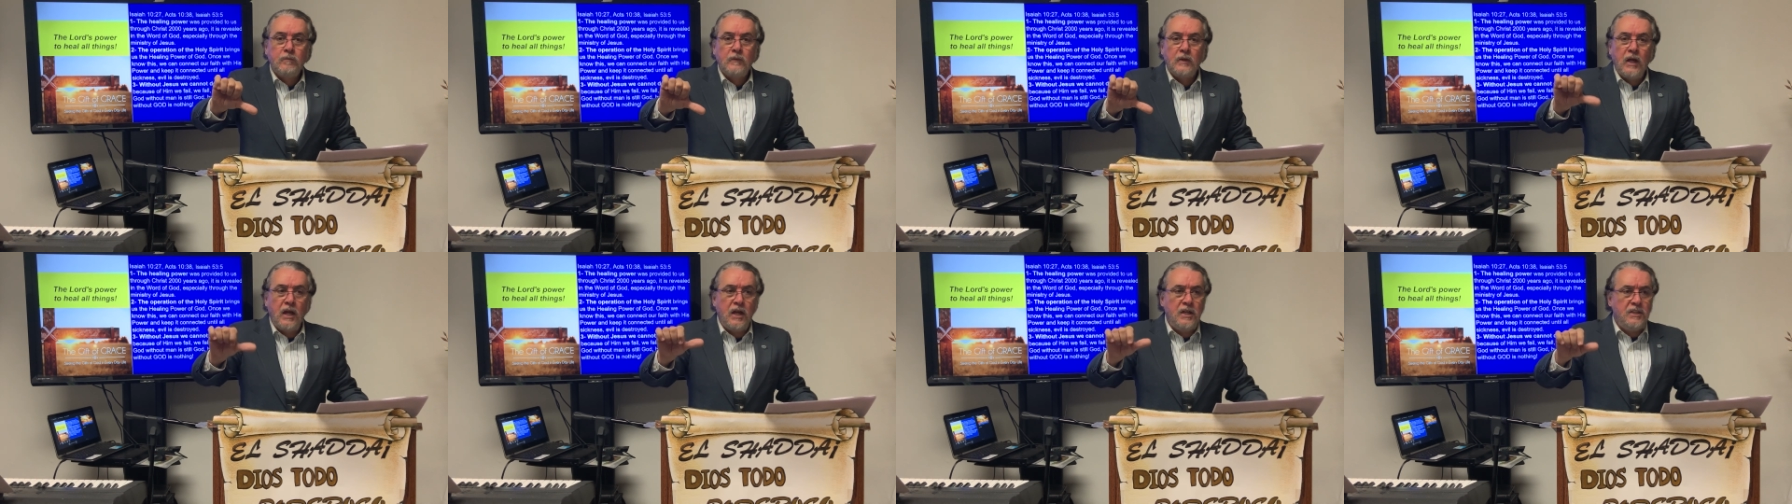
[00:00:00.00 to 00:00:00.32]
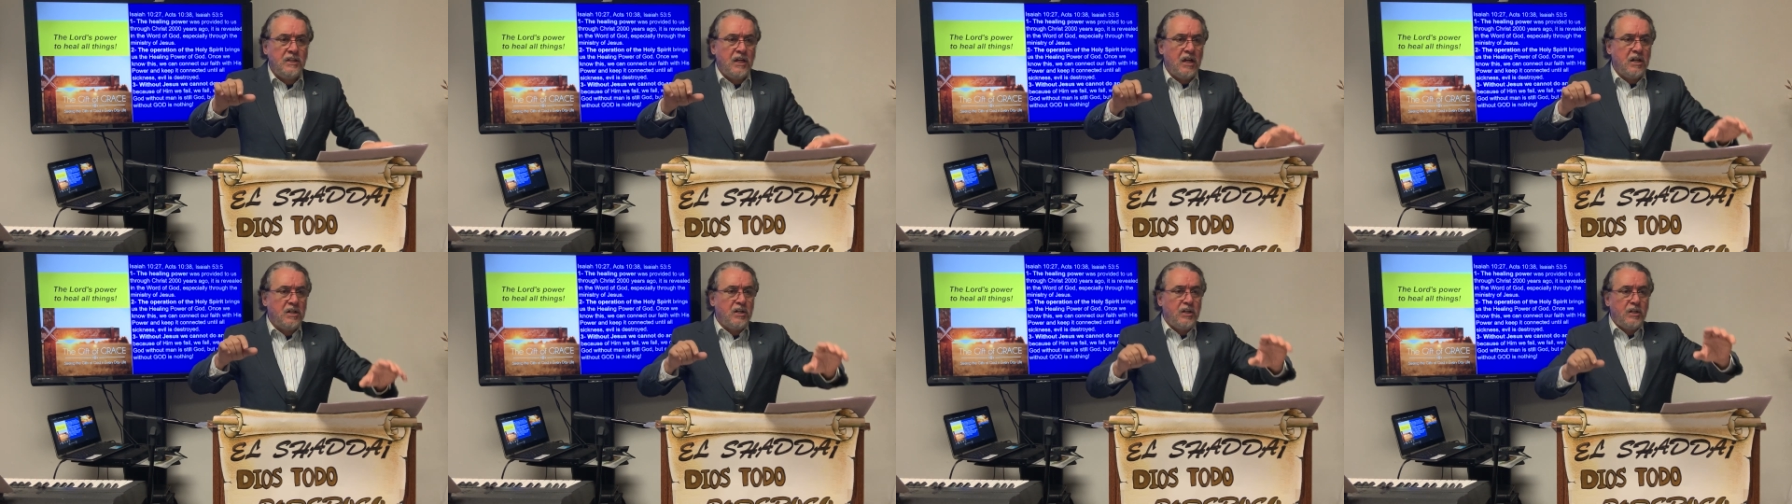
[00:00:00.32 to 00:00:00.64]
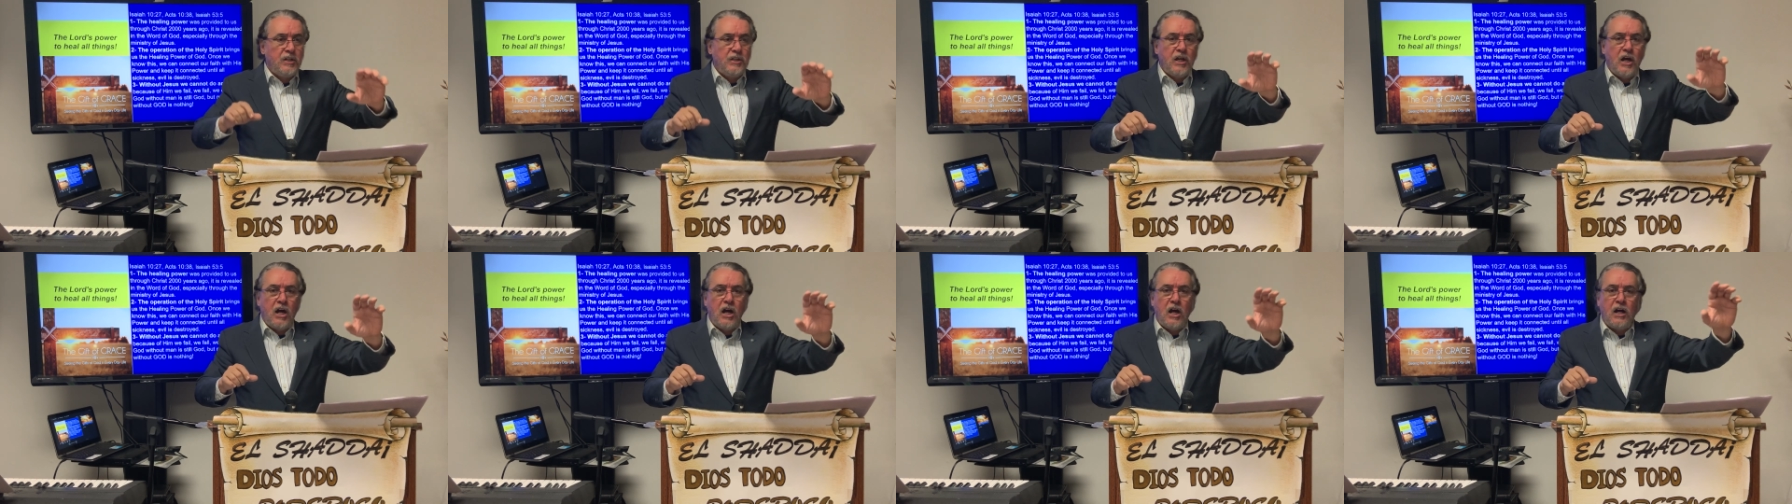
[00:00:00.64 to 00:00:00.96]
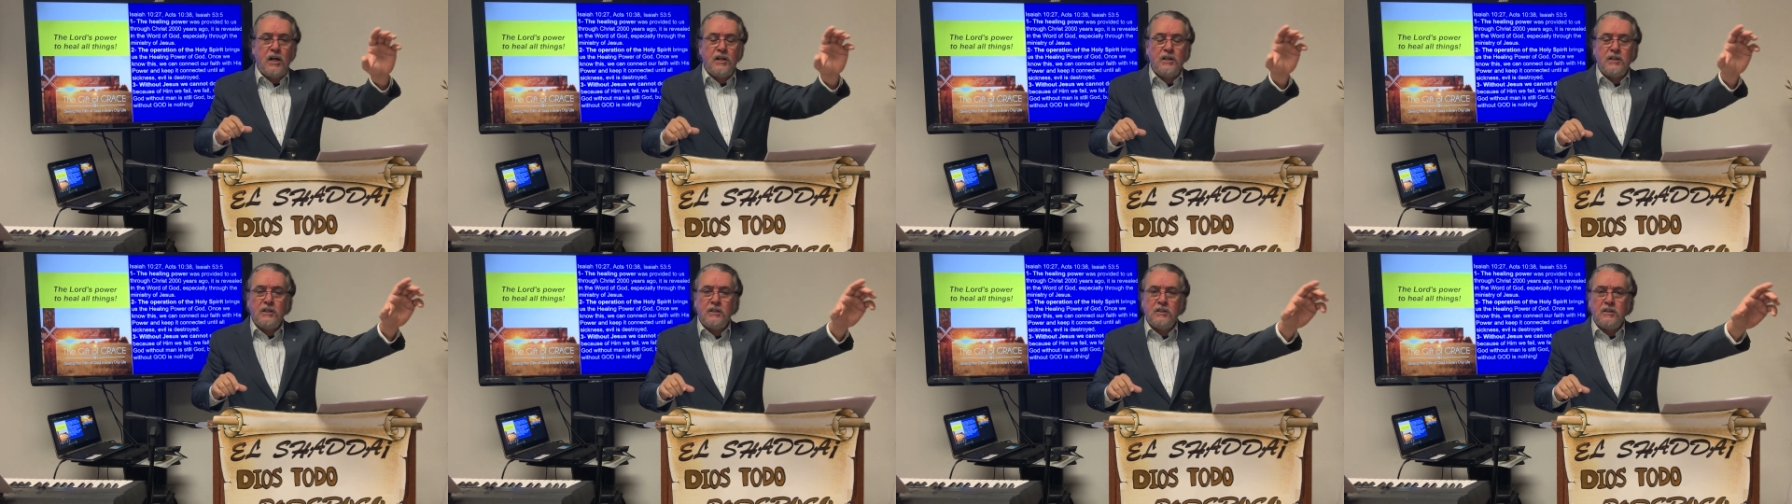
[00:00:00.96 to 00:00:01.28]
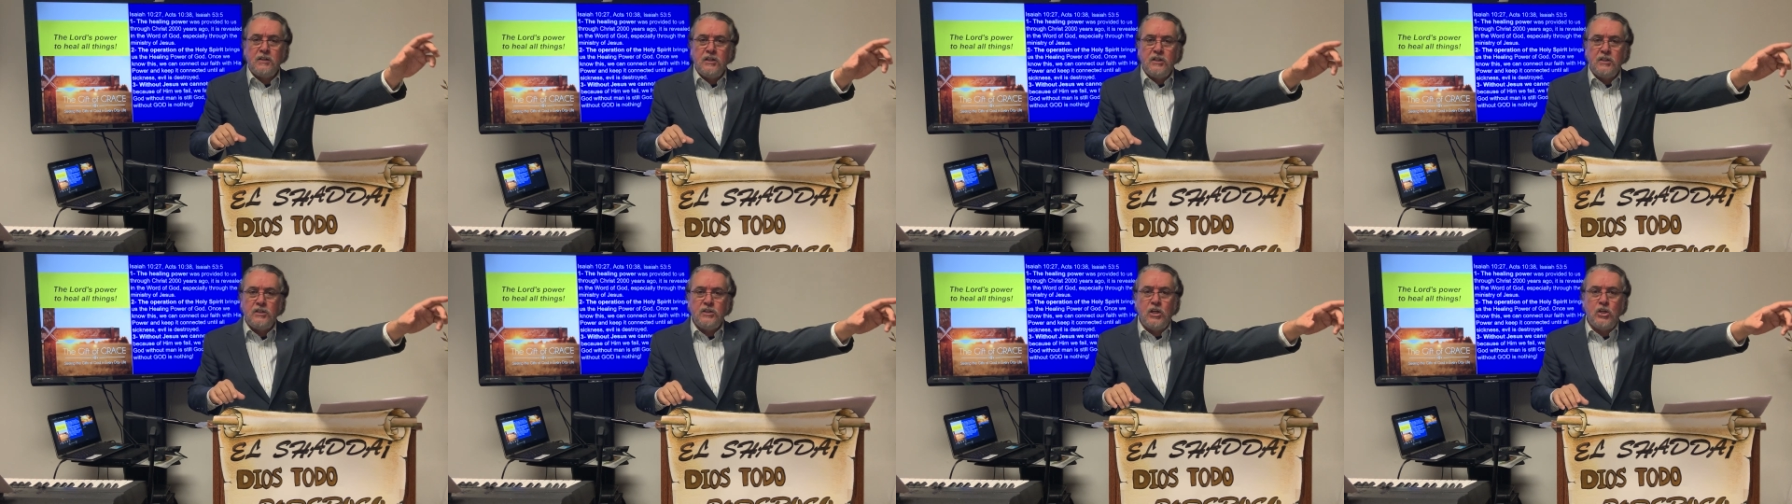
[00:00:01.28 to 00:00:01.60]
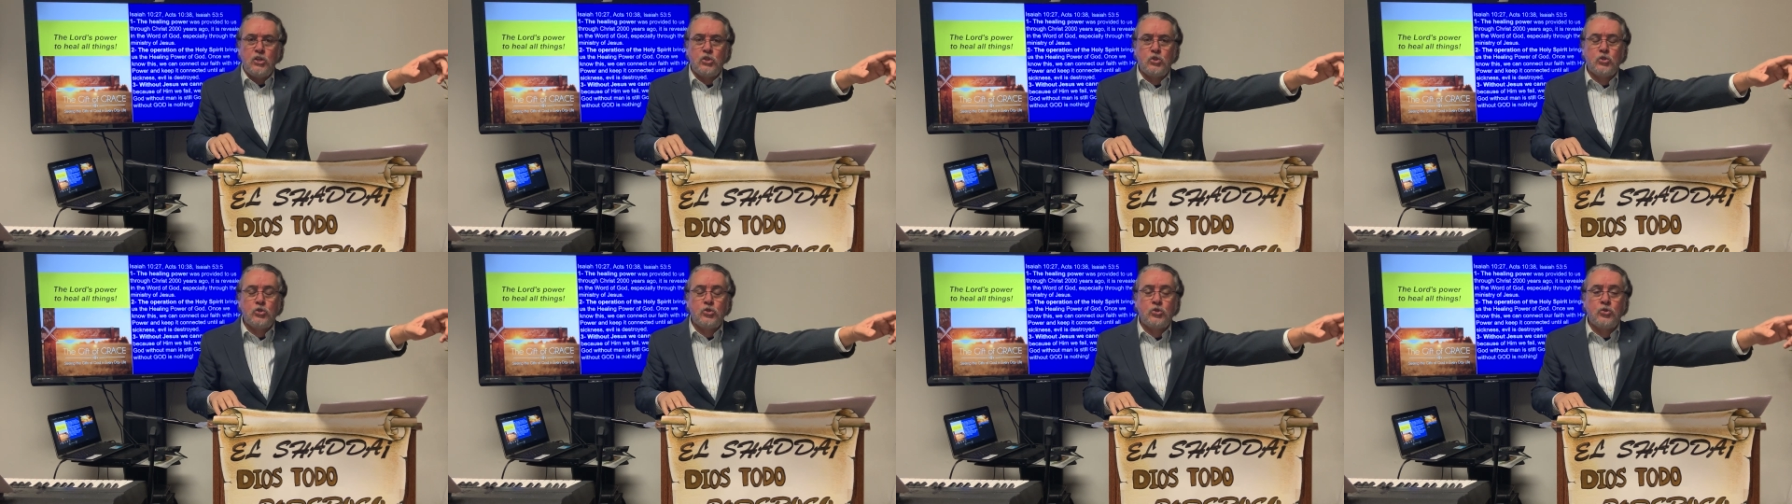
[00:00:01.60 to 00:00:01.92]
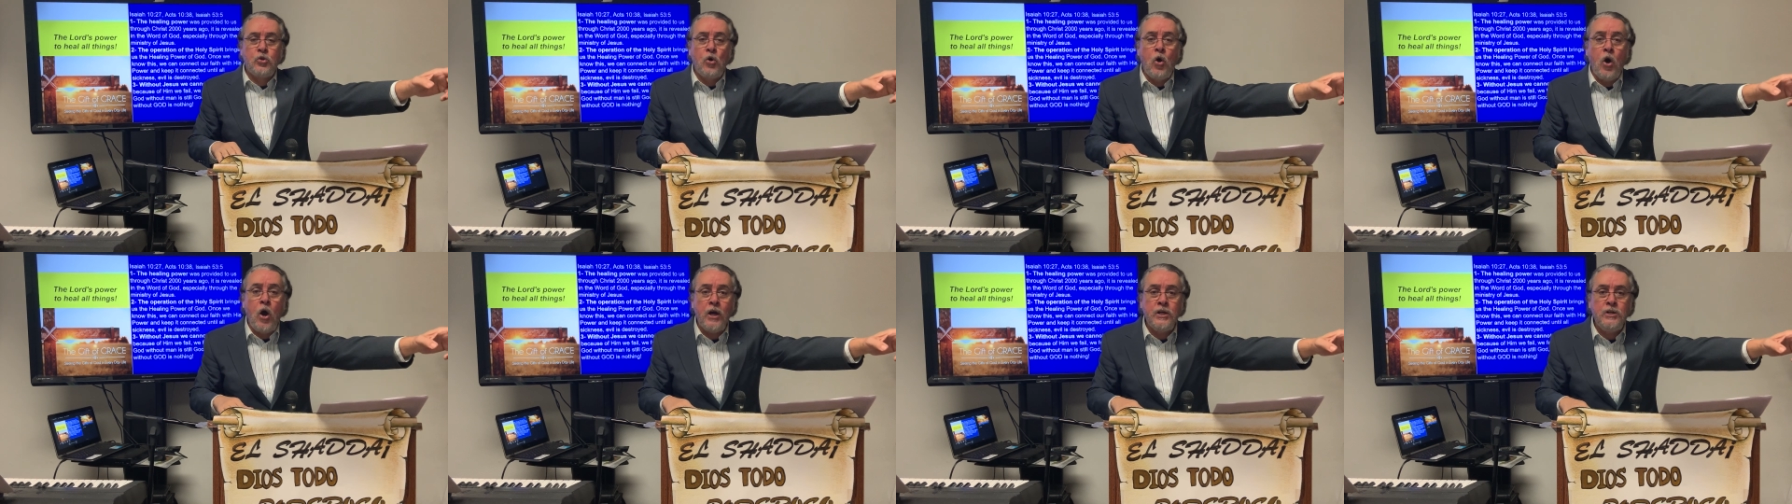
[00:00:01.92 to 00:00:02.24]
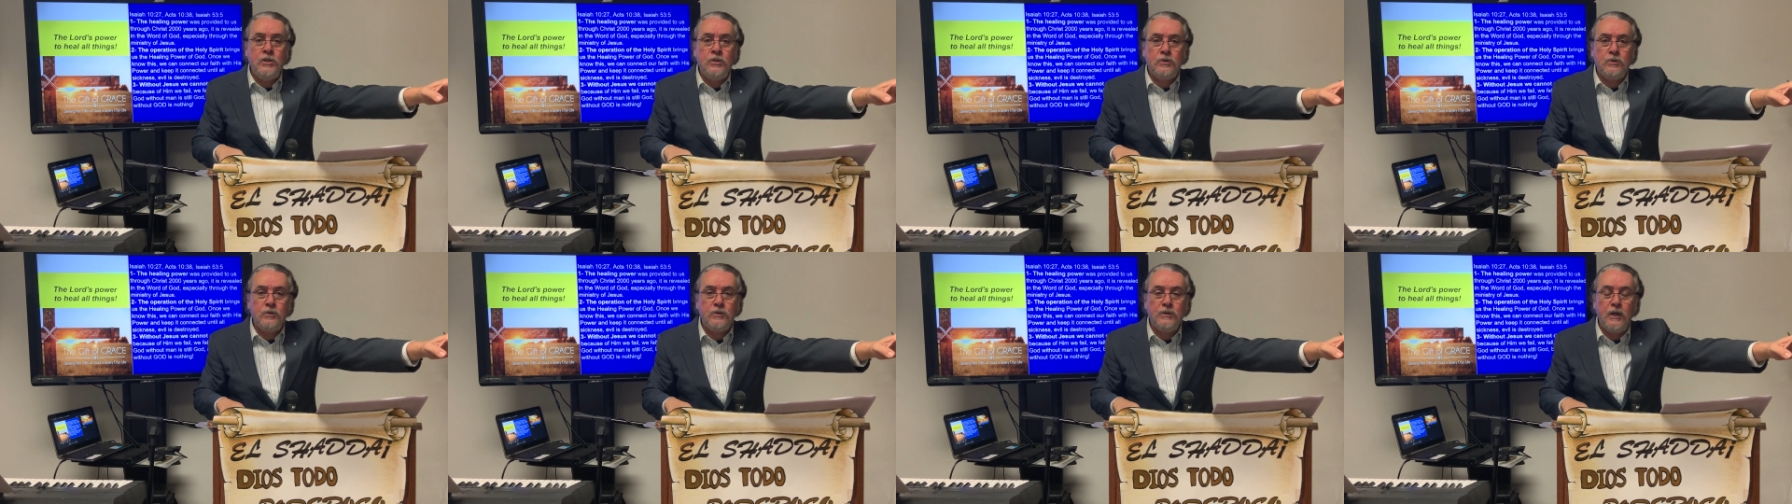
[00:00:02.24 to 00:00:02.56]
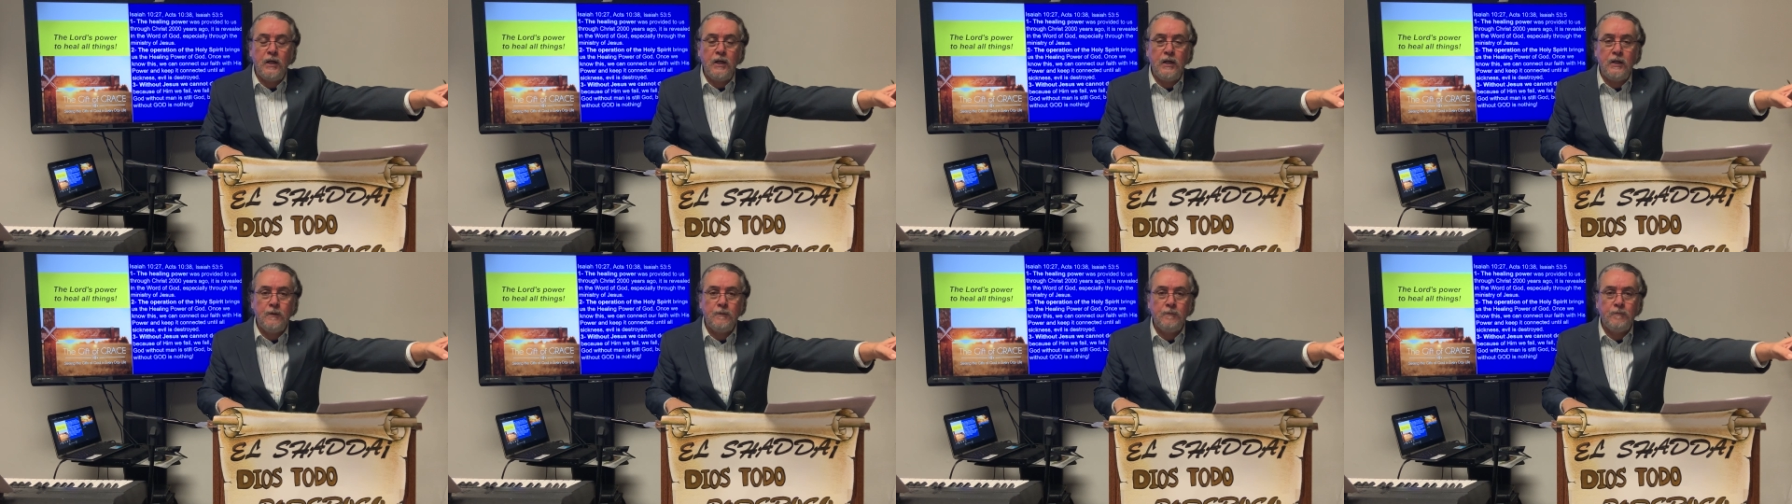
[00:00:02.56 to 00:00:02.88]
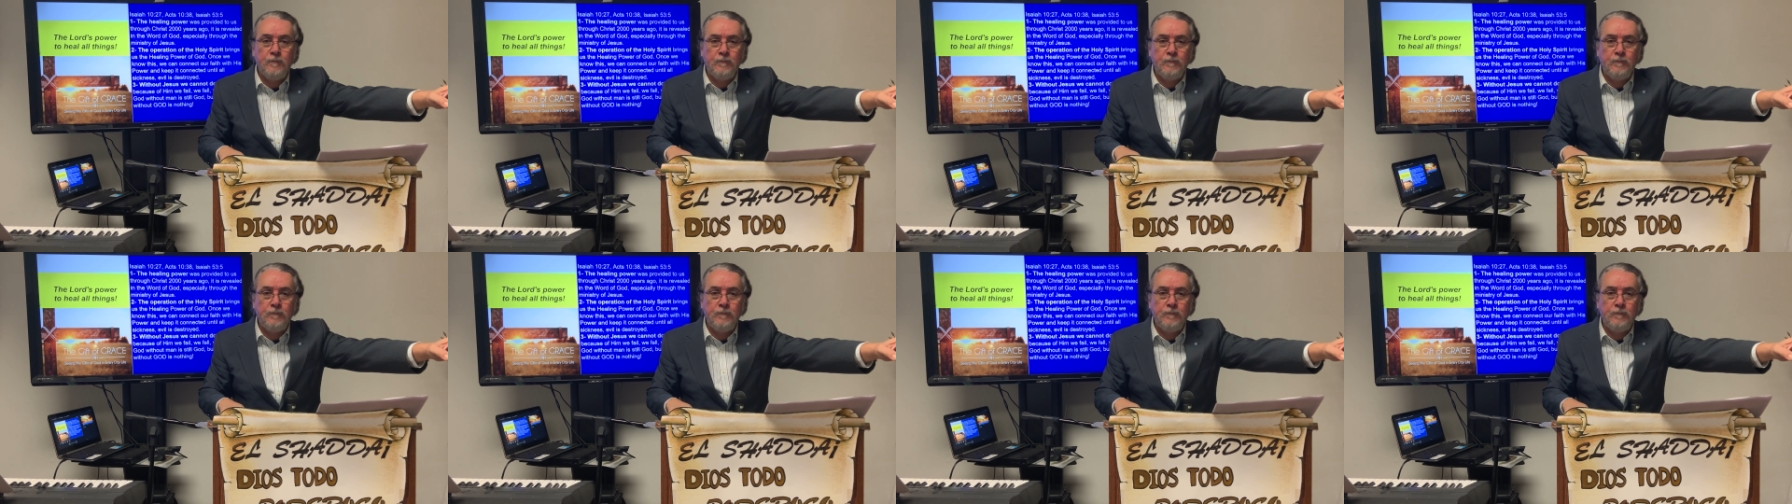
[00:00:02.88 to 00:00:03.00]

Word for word: And they, they are destroying today.